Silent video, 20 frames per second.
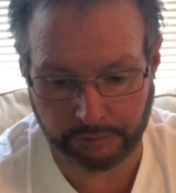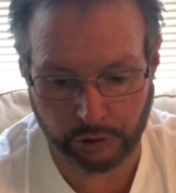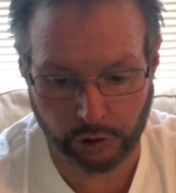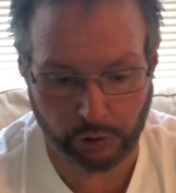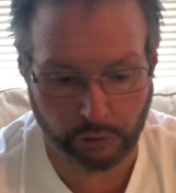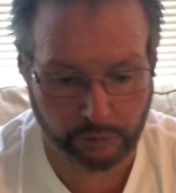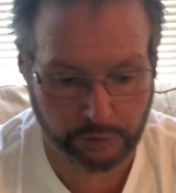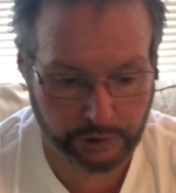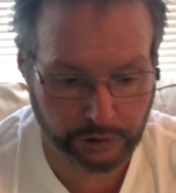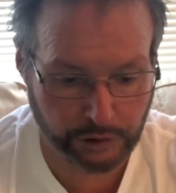
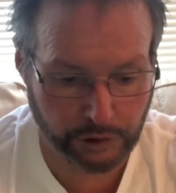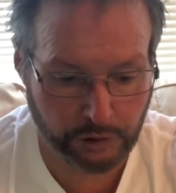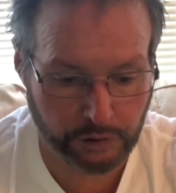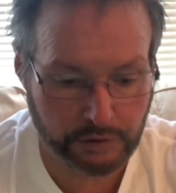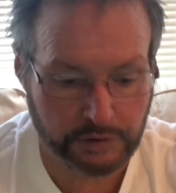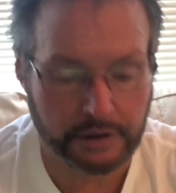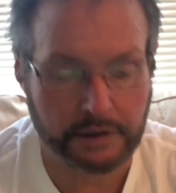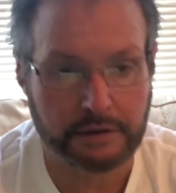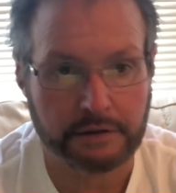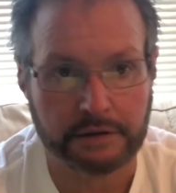You're
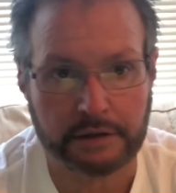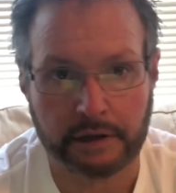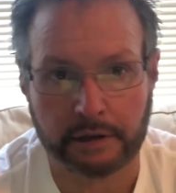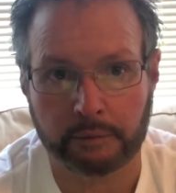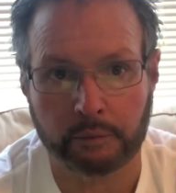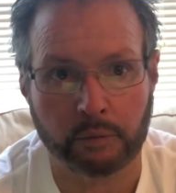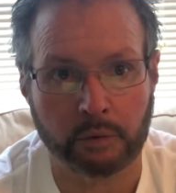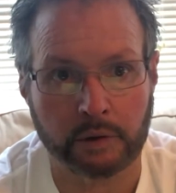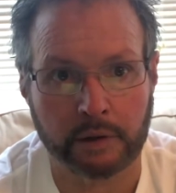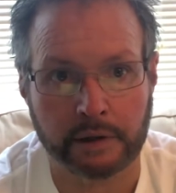reducing
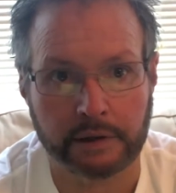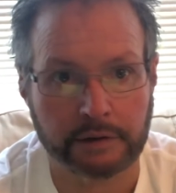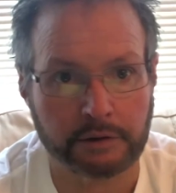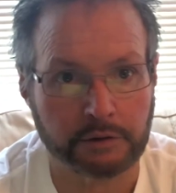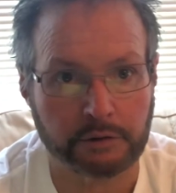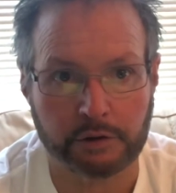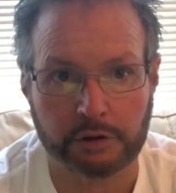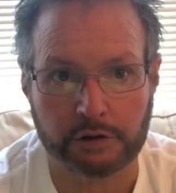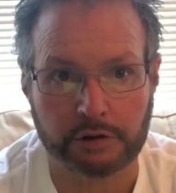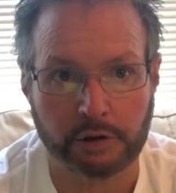someone
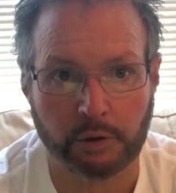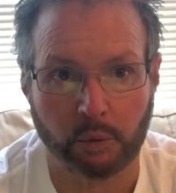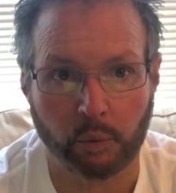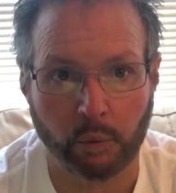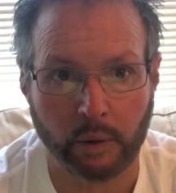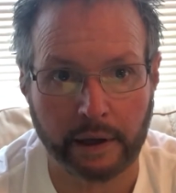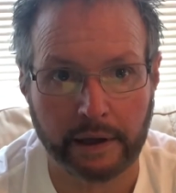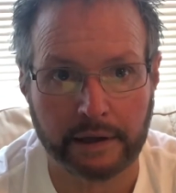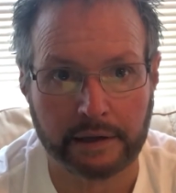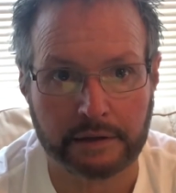to just a
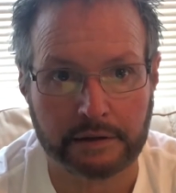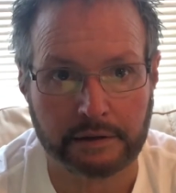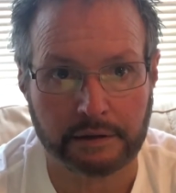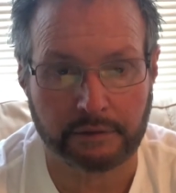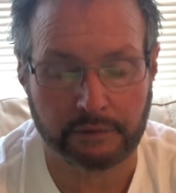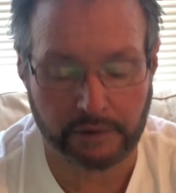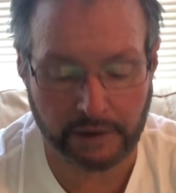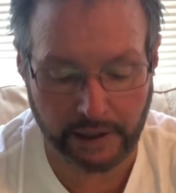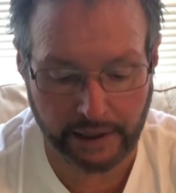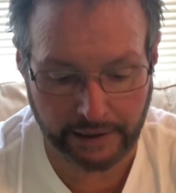waste
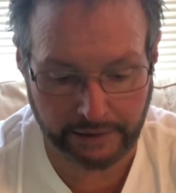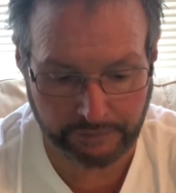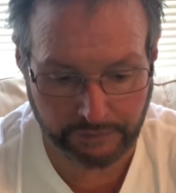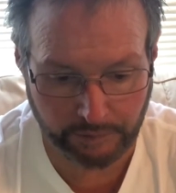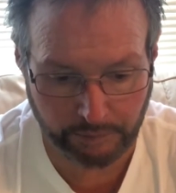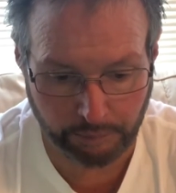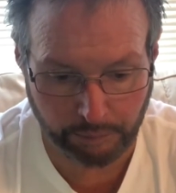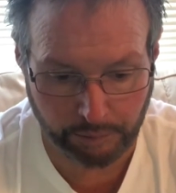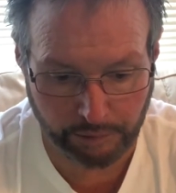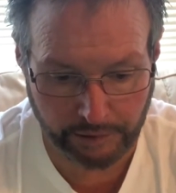of life
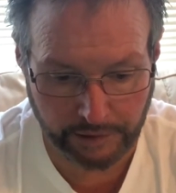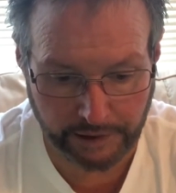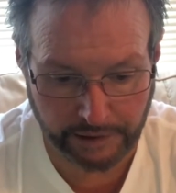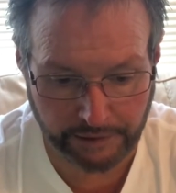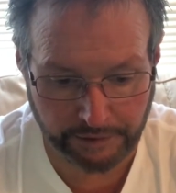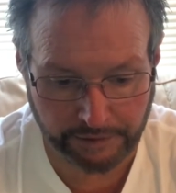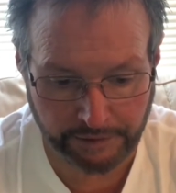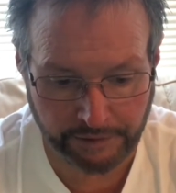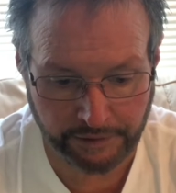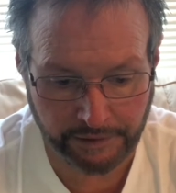and
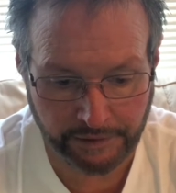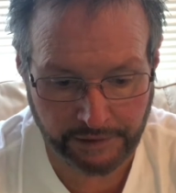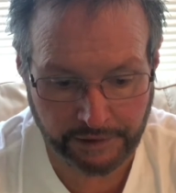breath.